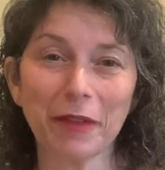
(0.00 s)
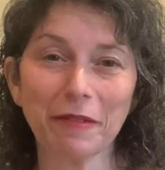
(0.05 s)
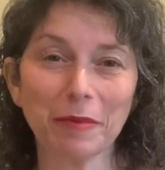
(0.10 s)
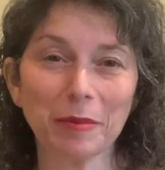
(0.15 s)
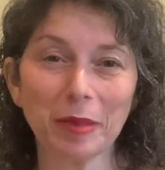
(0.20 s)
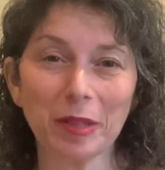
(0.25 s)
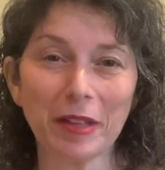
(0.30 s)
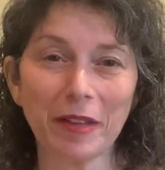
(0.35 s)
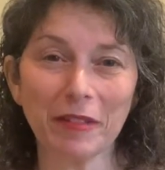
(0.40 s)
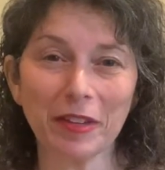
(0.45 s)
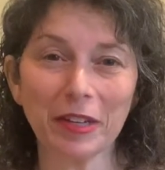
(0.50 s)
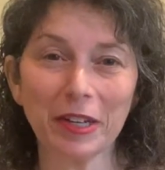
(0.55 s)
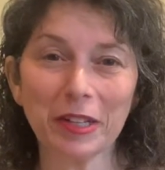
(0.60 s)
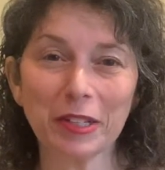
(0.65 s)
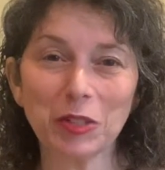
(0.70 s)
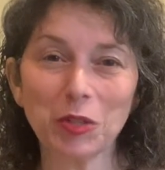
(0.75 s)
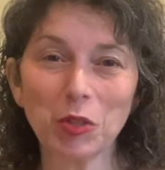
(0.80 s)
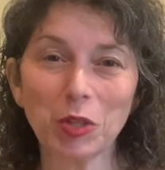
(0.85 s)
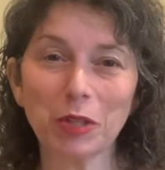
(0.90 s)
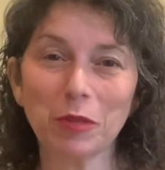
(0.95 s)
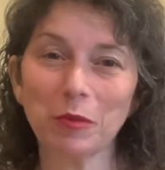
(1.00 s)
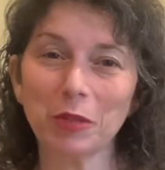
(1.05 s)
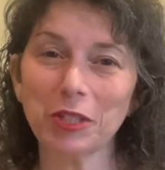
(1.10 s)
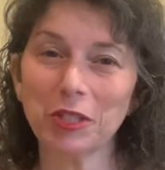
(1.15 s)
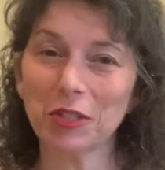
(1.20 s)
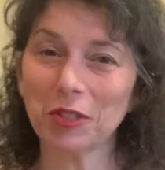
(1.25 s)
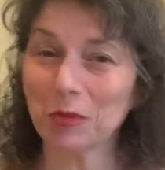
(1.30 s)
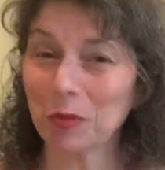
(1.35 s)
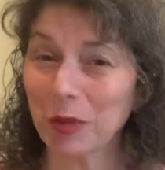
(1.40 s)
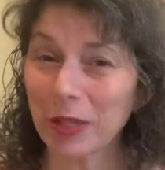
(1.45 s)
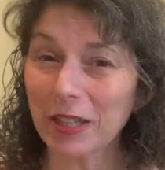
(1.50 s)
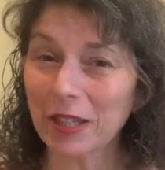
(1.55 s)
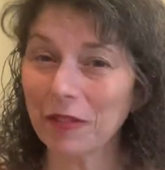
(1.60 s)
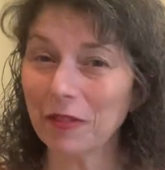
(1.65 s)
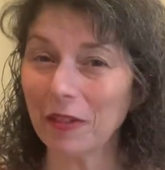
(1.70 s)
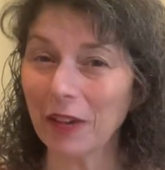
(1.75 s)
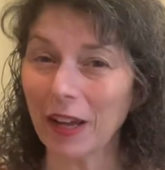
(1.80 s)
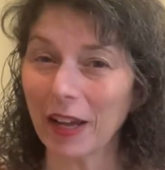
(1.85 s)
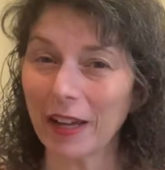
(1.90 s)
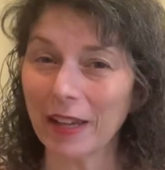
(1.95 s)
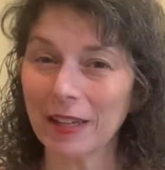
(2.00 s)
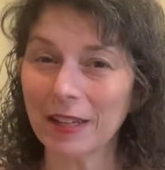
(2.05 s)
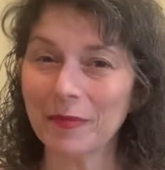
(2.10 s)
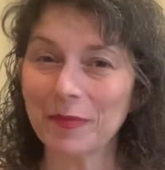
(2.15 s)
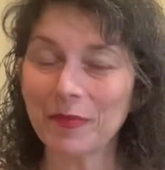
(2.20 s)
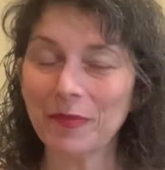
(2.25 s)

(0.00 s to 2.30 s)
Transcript: from 1100, which is really fun.